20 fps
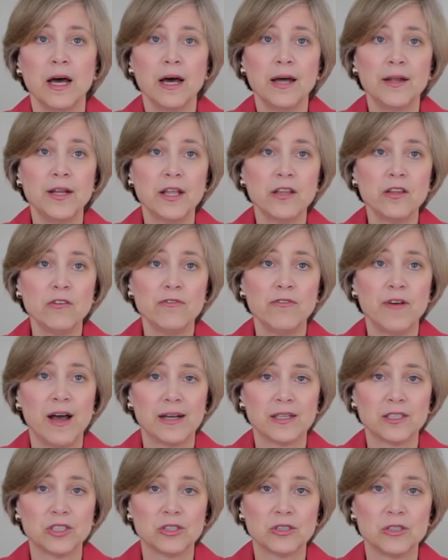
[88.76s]
Another
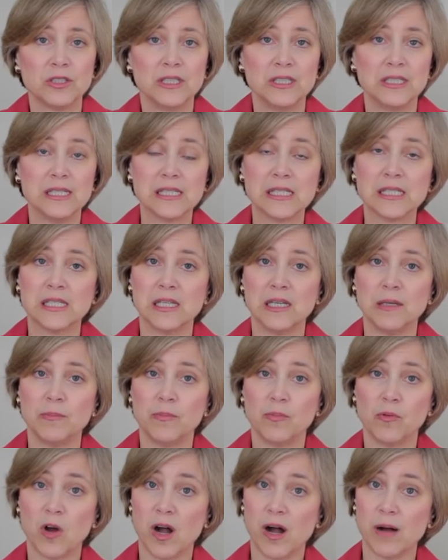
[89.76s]
factor in
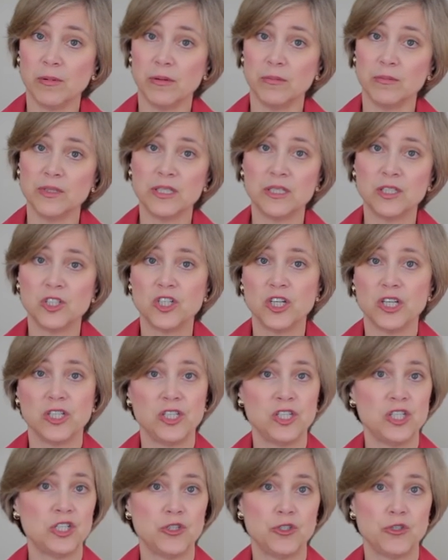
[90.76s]
sleep problems is
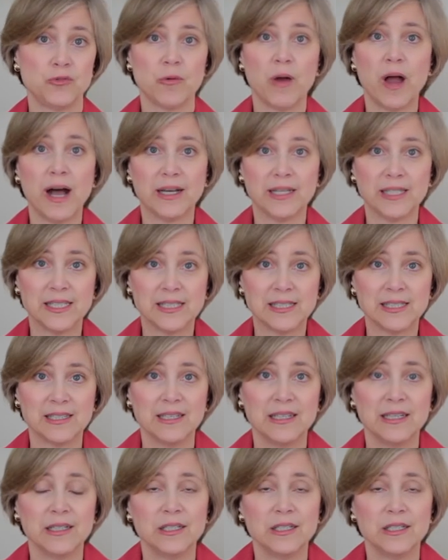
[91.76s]
just stress.